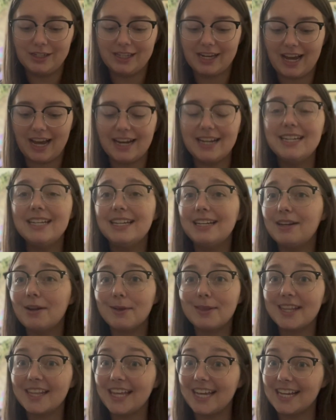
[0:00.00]
I kind of didn't know
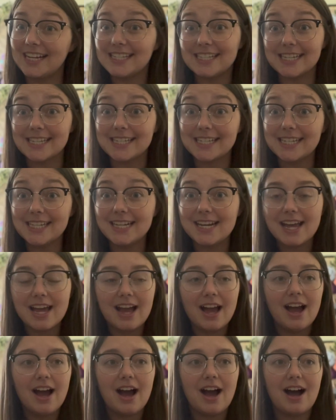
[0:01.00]
that they existed
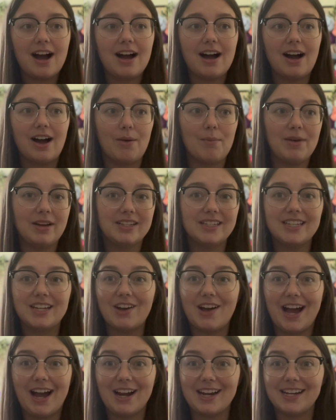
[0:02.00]
until
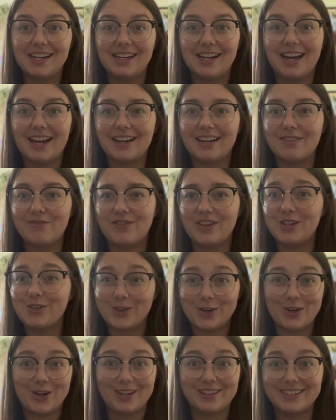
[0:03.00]
I kind of
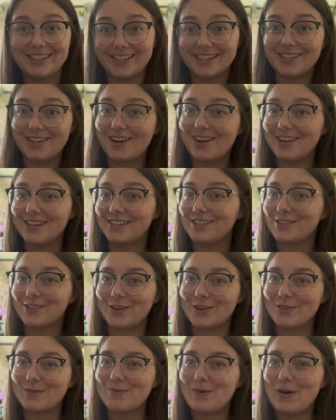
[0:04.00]
ventured on TikTok and
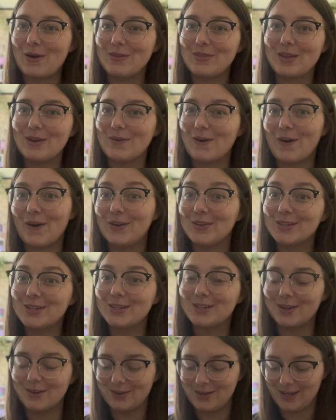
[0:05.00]
saw them all, and they were all
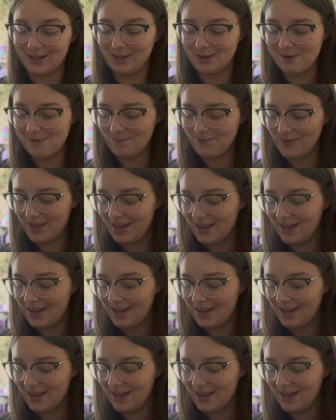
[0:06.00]
so cute.